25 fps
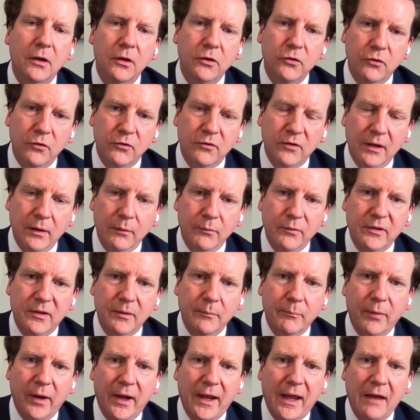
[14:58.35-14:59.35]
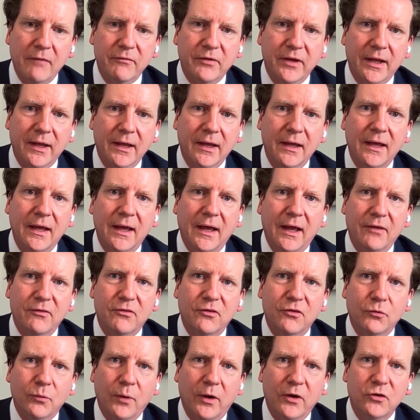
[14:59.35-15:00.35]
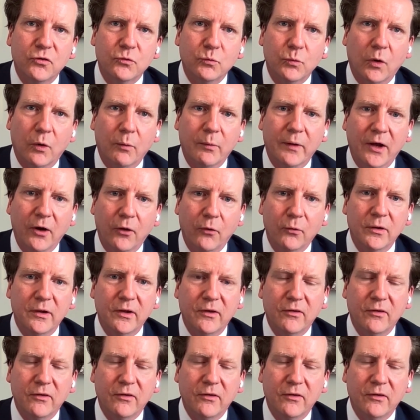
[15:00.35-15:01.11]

You deal with them by having a situation where we only